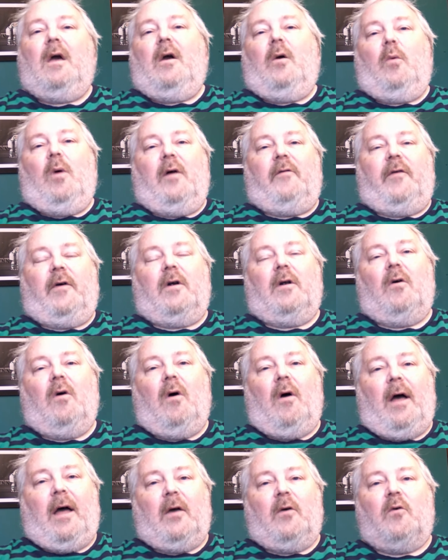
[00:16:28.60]
However,
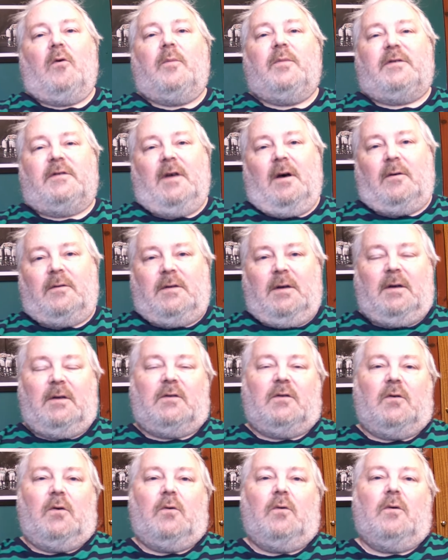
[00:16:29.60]
I hope Celtic
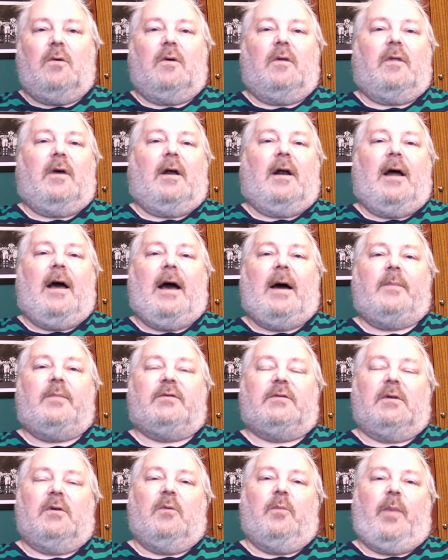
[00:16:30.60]
do their
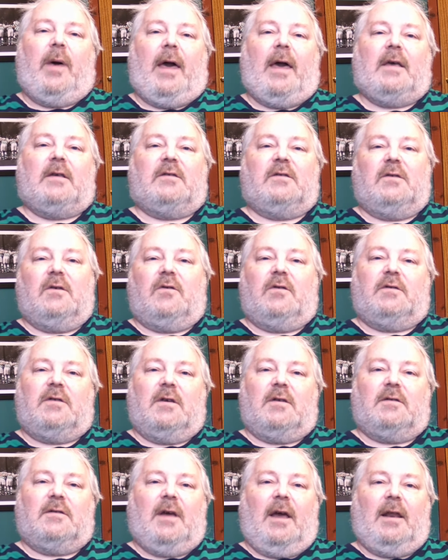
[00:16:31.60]
absolute best to
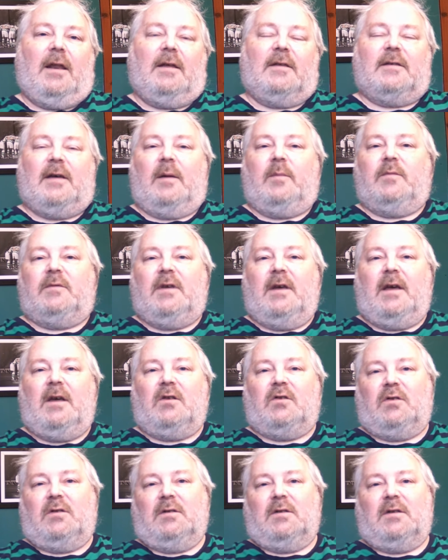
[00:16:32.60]
resist any
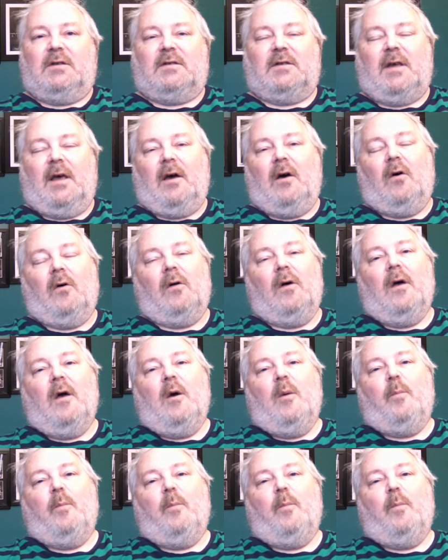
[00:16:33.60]
temptation to sell